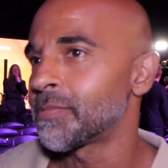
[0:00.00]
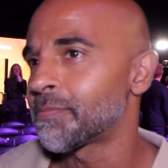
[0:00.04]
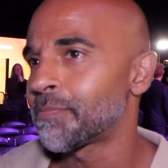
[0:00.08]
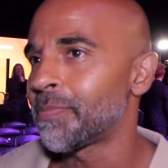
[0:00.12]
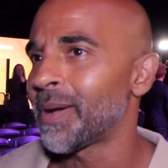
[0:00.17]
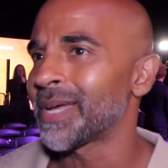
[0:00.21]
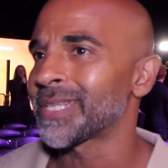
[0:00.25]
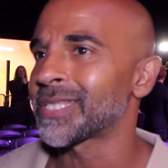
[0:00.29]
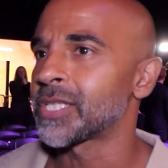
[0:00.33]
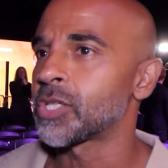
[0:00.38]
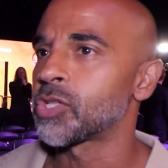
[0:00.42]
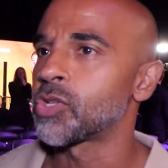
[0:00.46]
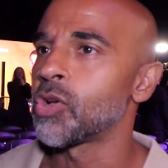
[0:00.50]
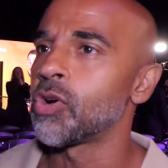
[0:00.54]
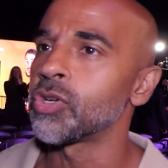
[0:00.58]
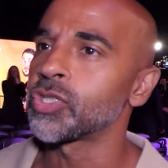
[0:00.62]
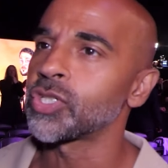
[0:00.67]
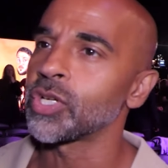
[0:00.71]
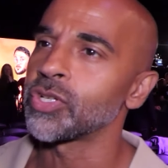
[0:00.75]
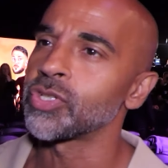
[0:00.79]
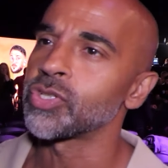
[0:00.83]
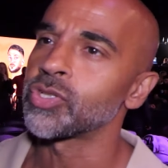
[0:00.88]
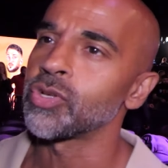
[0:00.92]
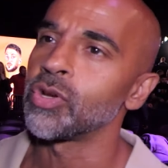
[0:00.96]
passed the torch
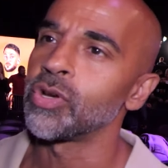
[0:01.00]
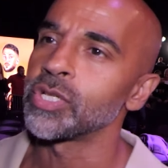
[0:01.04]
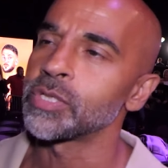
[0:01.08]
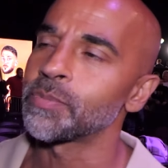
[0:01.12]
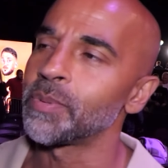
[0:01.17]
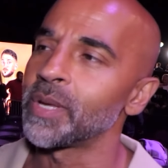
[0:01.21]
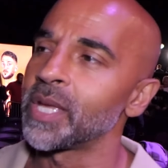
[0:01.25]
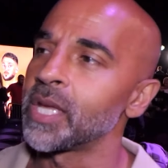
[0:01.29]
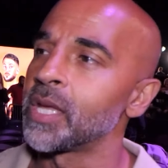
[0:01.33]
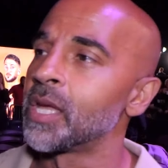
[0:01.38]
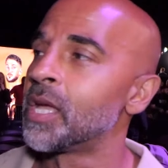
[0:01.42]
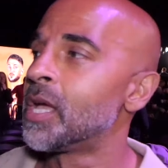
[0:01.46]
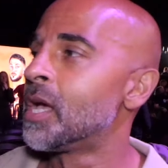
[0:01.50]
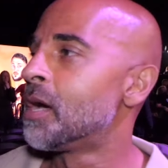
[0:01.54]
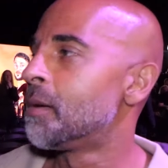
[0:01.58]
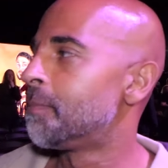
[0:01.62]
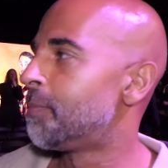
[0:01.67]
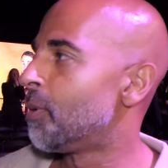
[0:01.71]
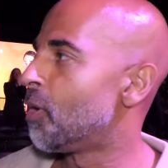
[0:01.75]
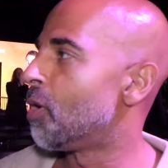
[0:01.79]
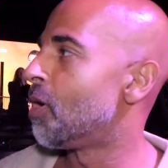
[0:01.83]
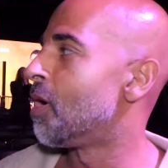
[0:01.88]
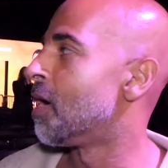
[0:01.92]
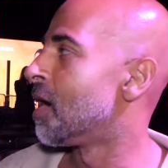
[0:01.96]
on, so to speak.
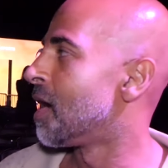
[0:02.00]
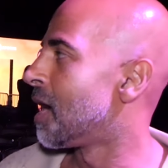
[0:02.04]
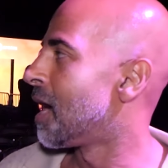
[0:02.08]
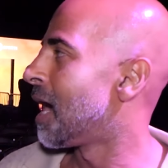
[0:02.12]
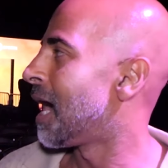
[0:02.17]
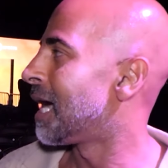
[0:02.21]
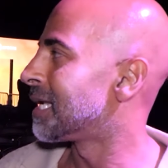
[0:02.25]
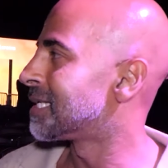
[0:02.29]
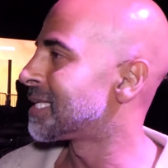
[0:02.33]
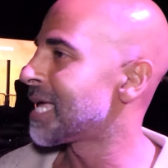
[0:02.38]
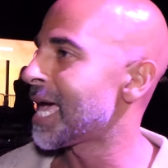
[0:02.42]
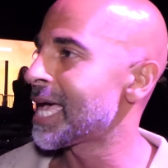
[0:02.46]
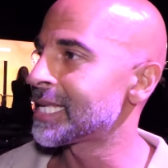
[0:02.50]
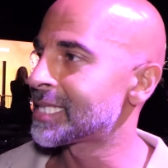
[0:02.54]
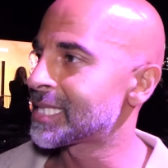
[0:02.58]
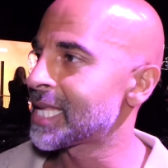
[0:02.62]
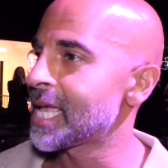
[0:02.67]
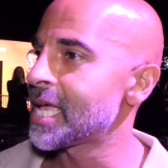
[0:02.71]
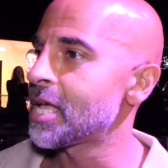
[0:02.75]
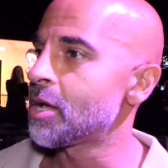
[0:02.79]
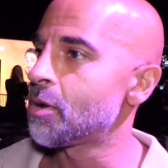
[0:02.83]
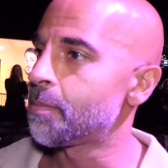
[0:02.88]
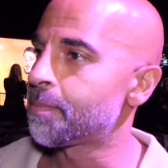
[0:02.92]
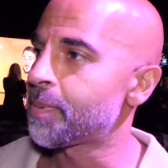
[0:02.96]
But I dare
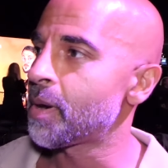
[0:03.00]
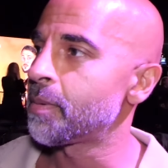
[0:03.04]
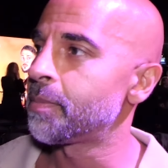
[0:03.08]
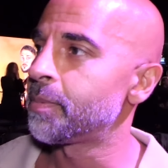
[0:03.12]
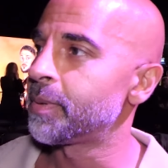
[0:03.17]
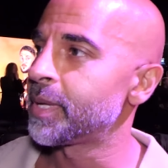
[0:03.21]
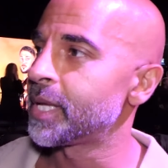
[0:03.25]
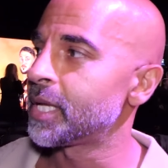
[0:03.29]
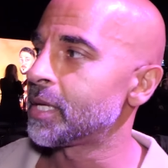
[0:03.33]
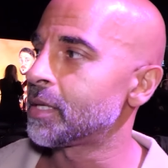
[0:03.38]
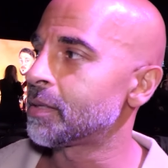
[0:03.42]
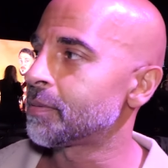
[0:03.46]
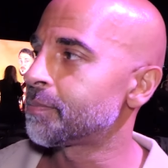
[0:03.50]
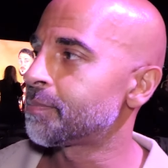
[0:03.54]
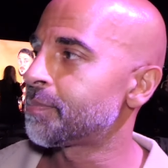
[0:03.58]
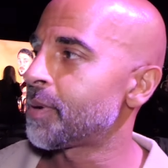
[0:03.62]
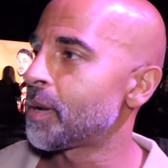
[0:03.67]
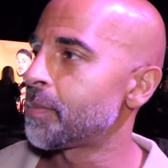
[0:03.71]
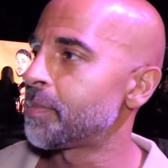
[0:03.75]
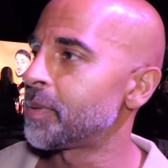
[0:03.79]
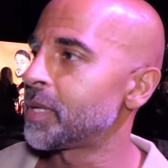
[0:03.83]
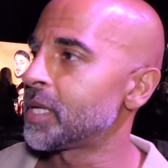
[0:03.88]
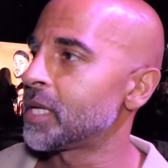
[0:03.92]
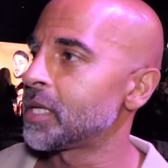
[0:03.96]
say he'll probably
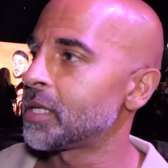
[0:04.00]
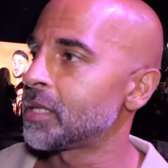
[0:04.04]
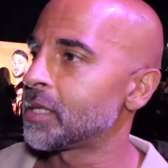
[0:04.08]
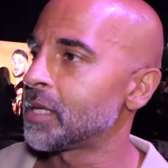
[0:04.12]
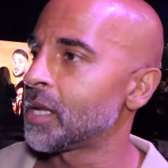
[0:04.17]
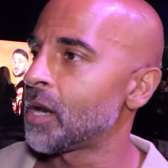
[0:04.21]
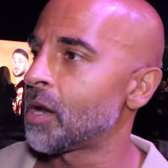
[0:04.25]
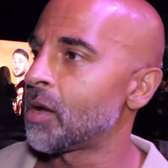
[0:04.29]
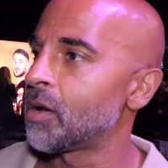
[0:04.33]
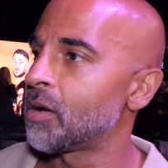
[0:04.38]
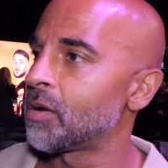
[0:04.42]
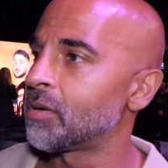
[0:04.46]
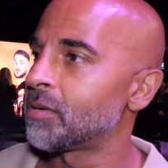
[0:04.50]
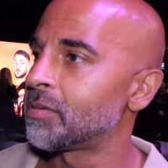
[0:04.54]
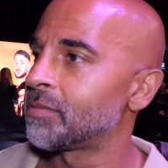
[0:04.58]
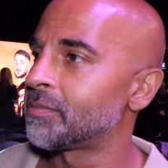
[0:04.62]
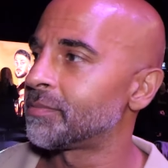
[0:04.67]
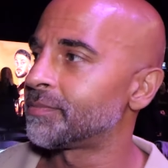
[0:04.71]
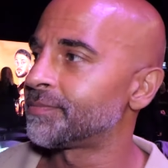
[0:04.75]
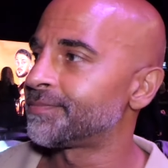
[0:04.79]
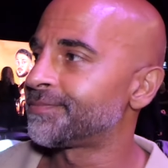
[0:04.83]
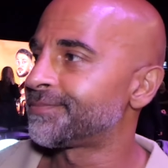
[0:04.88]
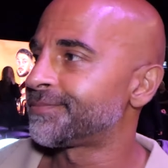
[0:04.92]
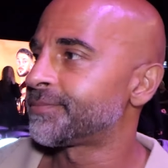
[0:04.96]
probably you know
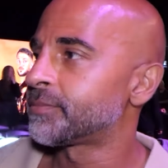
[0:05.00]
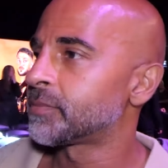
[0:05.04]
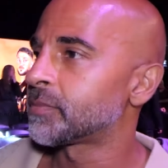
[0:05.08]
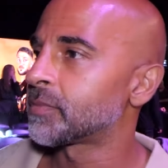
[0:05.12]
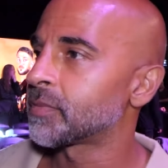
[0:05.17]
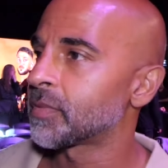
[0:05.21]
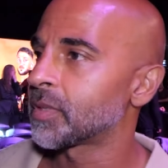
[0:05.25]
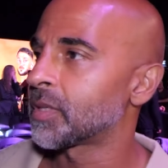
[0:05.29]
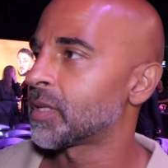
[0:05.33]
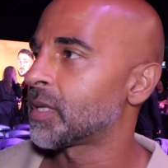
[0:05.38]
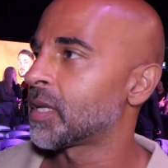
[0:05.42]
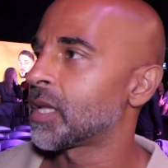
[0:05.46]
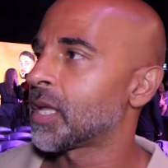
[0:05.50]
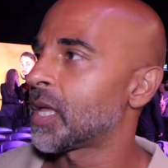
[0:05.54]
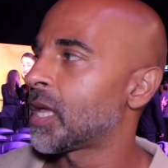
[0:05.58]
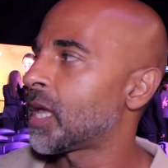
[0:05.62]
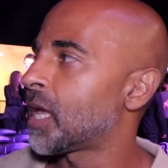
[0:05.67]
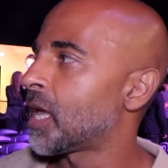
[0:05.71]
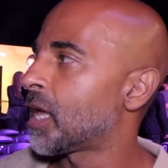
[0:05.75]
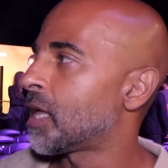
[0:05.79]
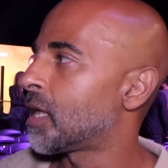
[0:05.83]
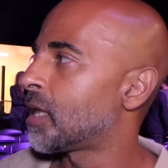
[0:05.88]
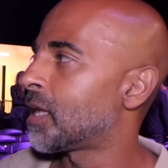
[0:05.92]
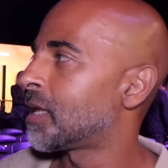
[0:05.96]
eh,
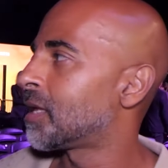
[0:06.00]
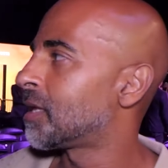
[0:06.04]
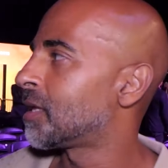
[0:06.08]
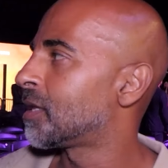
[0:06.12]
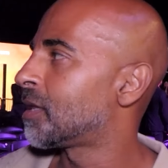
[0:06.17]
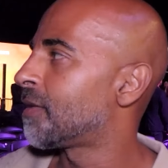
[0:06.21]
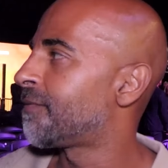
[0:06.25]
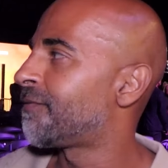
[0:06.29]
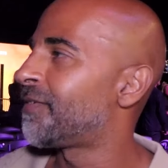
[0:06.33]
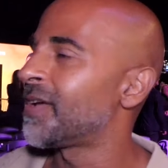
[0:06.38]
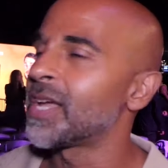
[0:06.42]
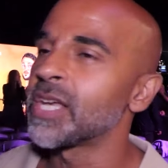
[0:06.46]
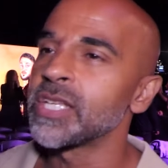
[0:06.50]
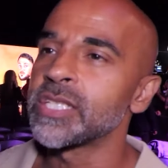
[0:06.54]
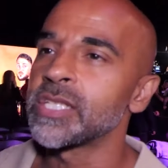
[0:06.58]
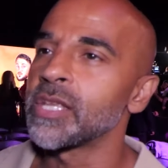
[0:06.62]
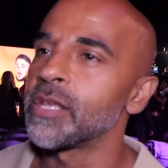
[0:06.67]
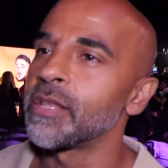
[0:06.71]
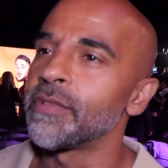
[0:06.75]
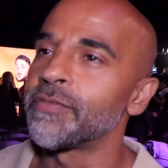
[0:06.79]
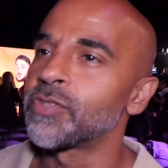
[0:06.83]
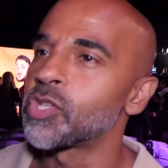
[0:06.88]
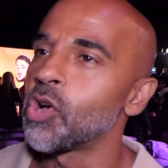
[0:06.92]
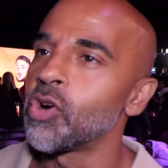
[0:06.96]
the figures
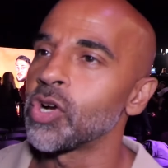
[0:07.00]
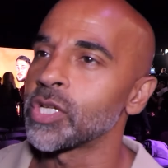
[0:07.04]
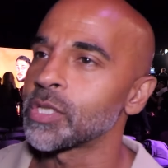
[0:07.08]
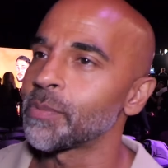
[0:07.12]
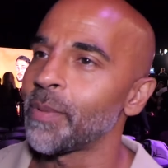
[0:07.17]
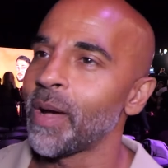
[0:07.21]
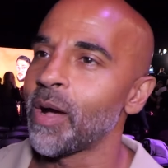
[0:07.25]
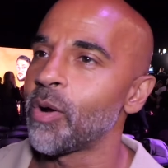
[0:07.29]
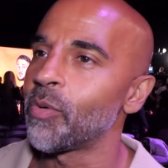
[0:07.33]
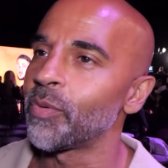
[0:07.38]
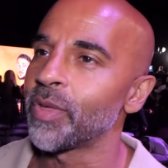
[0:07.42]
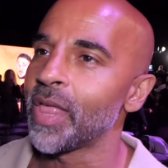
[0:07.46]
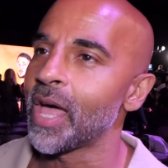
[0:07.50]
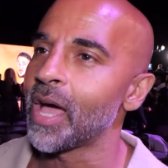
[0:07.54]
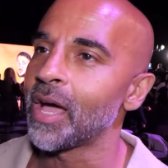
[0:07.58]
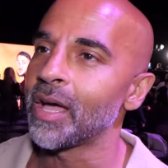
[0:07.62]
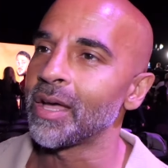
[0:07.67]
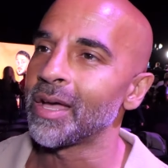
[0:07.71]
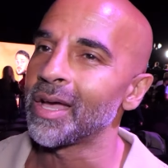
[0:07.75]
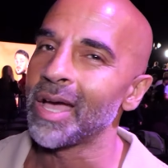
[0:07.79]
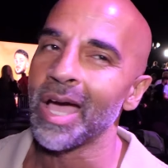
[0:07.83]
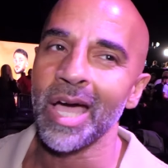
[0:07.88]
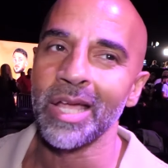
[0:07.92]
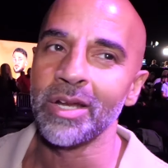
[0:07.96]
that they've talked about with
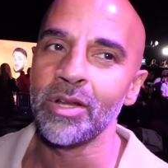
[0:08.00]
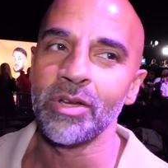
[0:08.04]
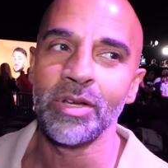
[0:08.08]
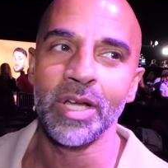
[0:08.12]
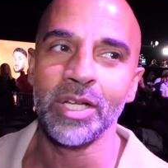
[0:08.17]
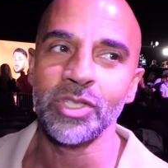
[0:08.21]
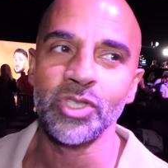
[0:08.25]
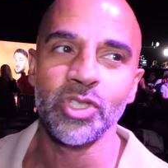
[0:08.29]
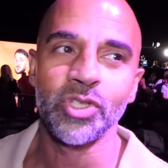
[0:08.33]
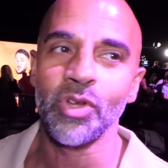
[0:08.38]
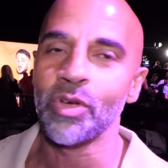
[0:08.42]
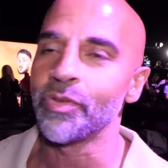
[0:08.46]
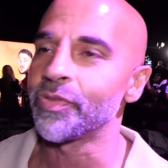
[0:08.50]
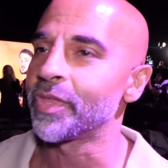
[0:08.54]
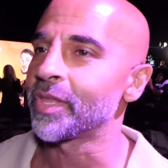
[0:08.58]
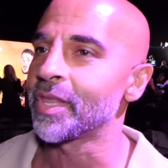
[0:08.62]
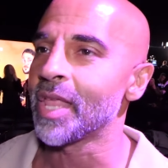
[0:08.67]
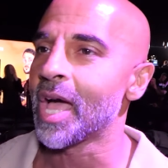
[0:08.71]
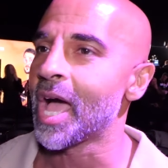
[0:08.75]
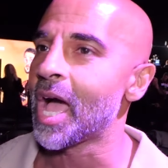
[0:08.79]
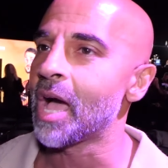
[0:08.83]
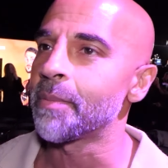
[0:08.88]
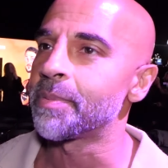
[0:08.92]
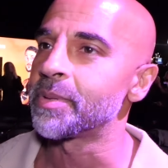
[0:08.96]
that. I don't. I just don't think
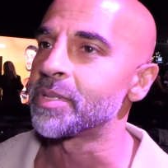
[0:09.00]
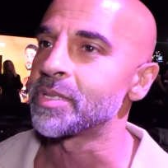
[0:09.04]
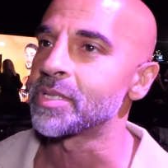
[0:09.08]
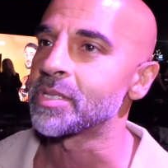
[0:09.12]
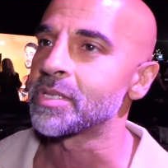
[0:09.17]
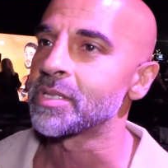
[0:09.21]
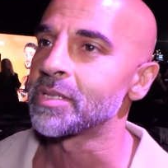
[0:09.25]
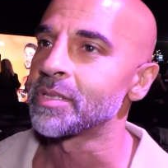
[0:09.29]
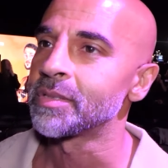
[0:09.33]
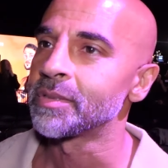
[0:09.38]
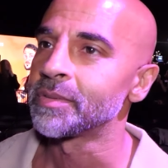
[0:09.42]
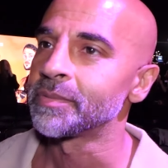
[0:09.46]
that happens